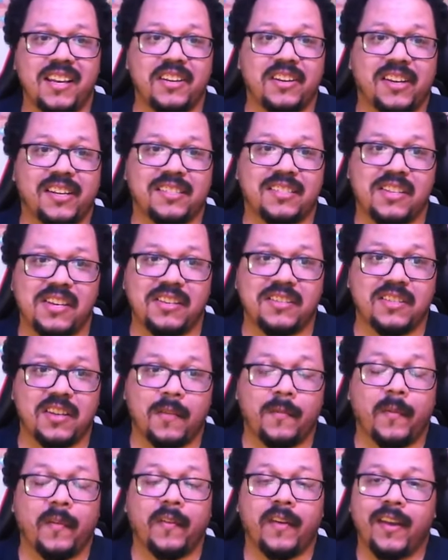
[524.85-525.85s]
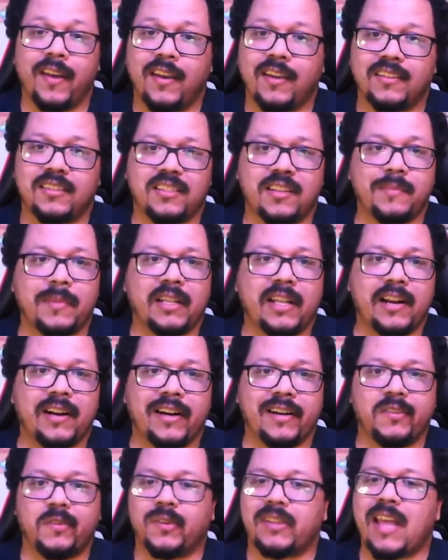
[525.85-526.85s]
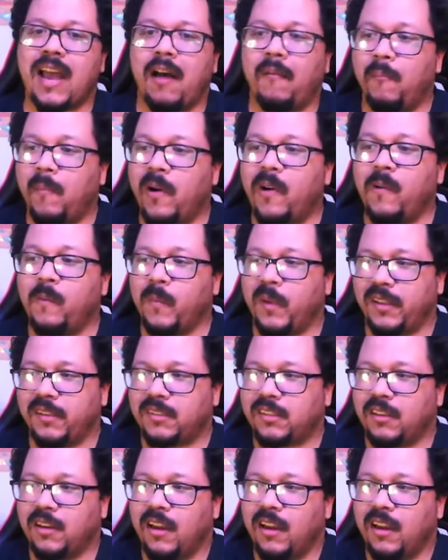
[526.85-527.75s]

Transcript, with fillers: you could see some of similarities with that movements.